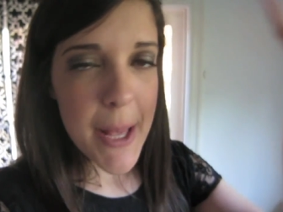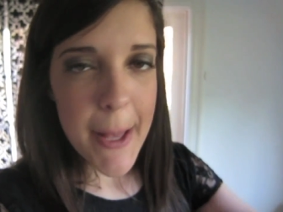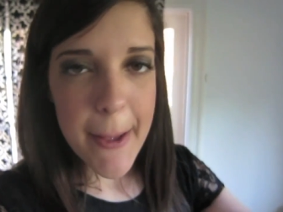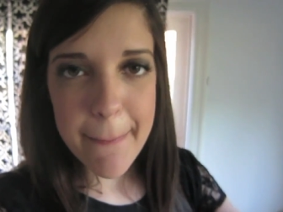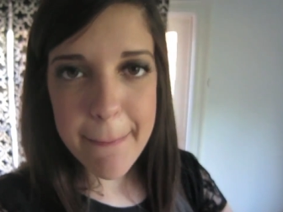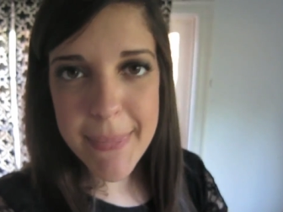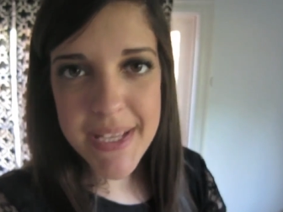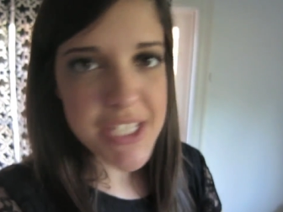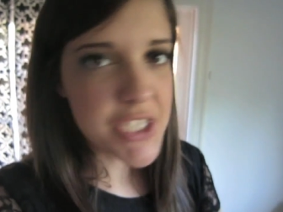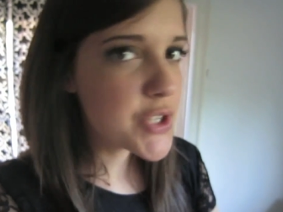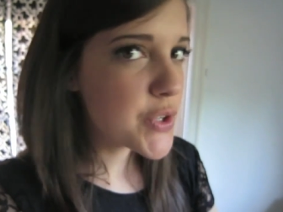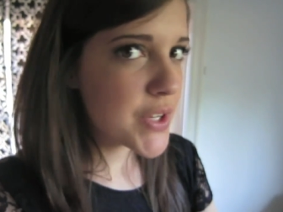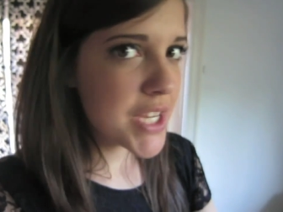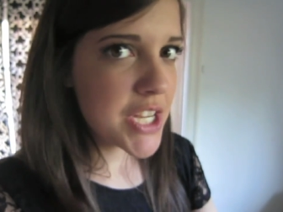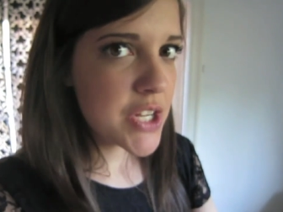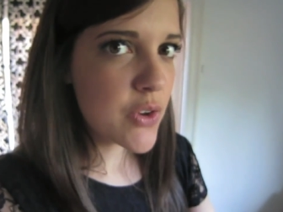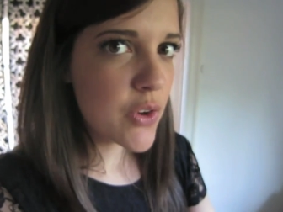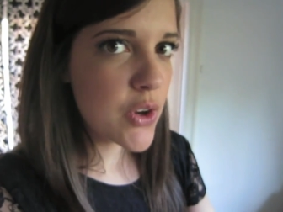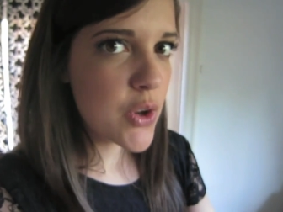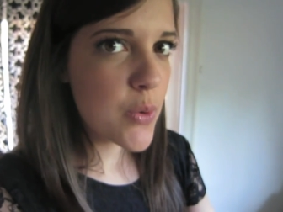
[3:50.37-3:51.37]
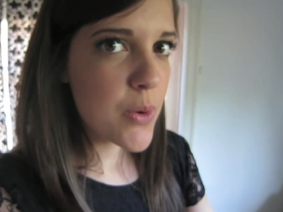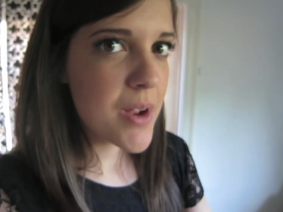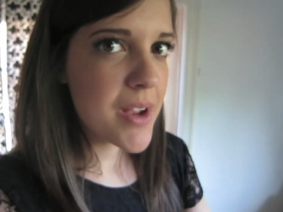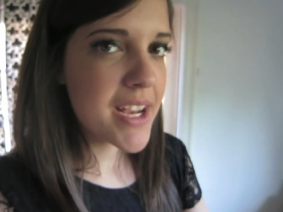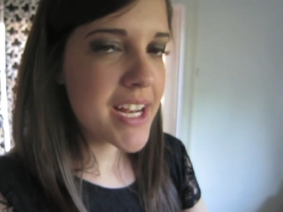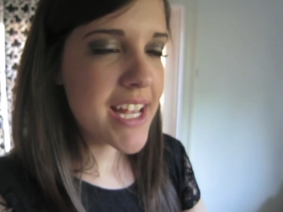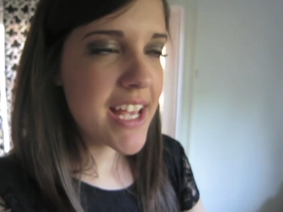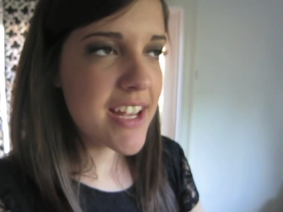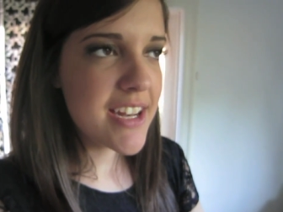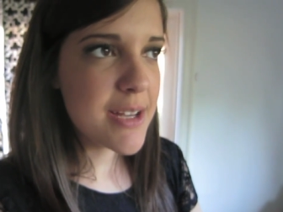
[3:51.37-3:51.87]
mystery you don't know where I'm
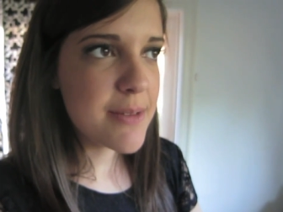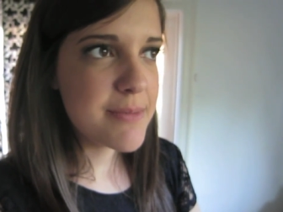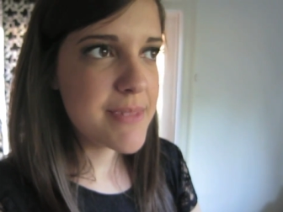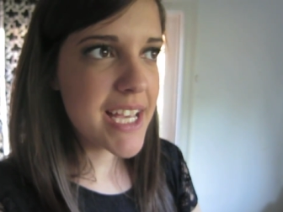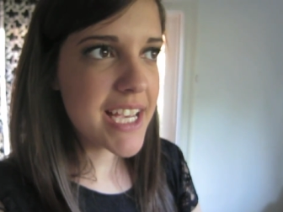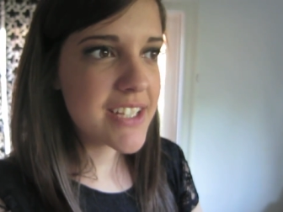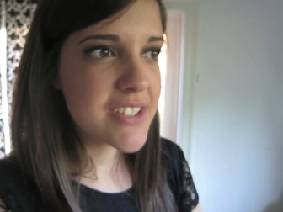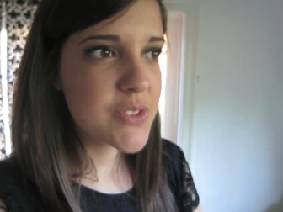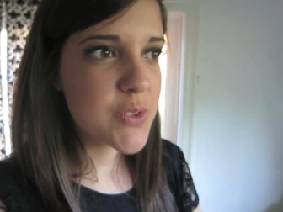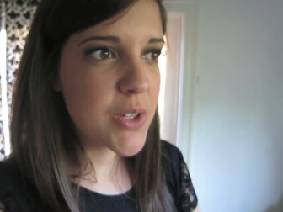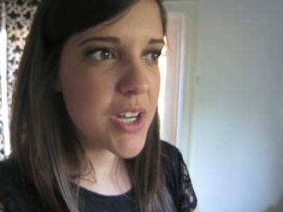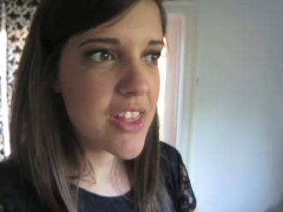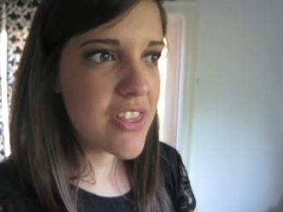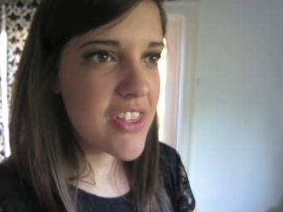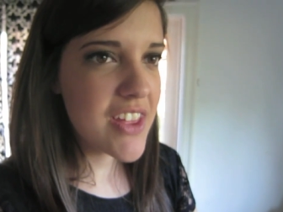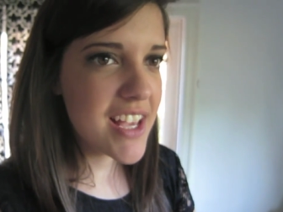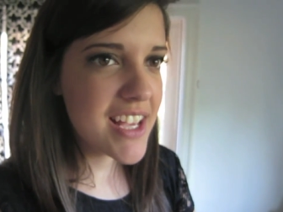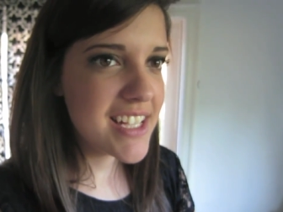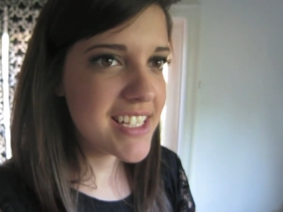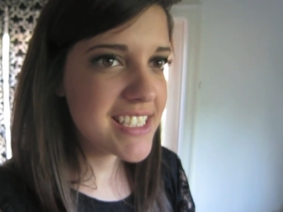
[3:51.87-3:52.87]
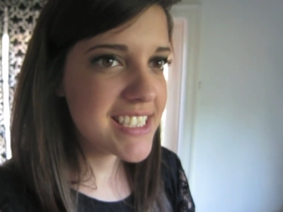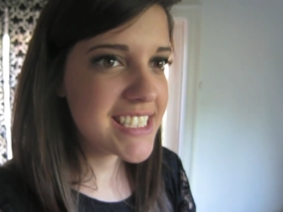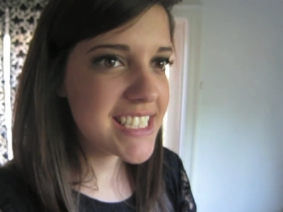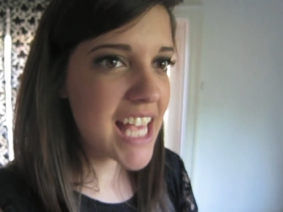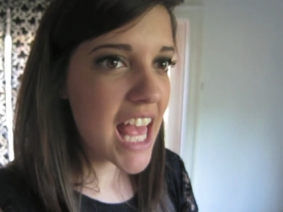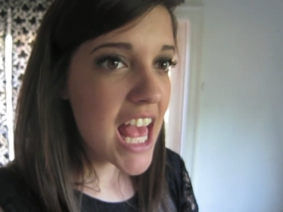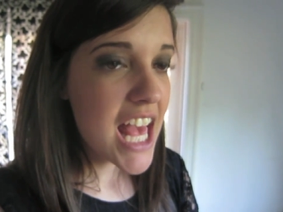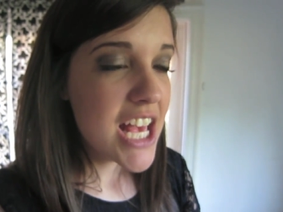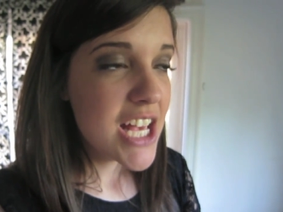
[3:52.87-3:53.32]
going to end up next sort of things.